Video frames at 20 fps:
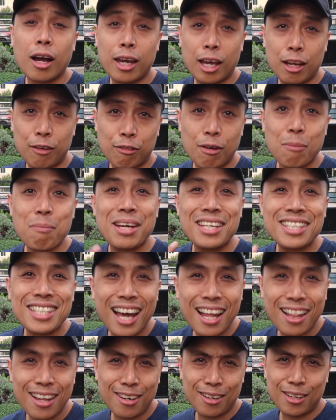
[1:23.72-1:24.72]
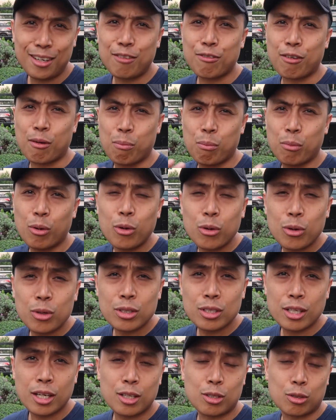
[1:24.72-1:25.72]
get from my salary, from
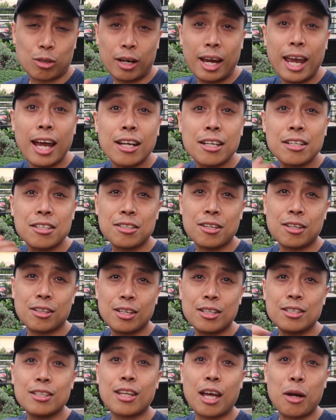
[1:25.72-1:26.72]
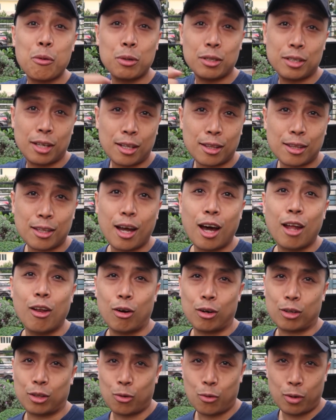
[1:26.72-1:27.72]
bonuses, or extra things that I would get
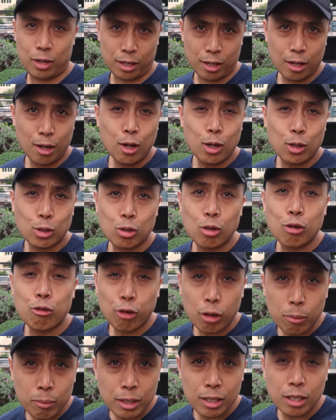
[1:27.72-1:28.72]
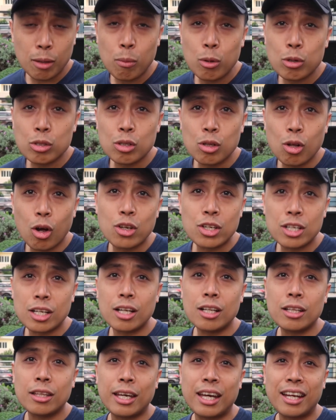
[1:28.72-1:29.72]
along the way. So for me, the most
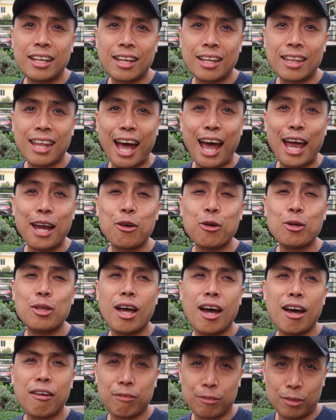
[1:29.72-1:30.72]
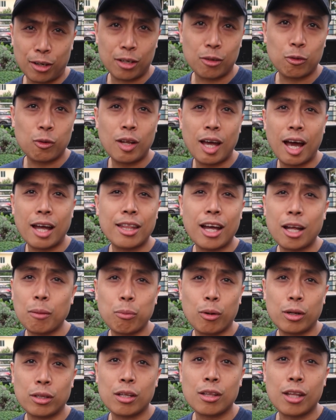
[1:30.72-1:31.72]
logical thing that I could have done at
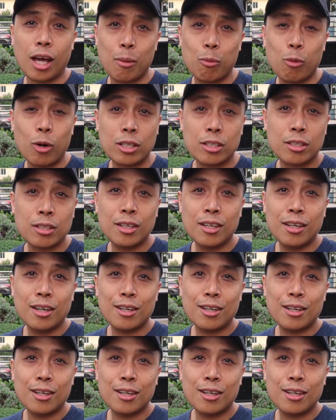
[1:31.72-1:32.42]
that point in time was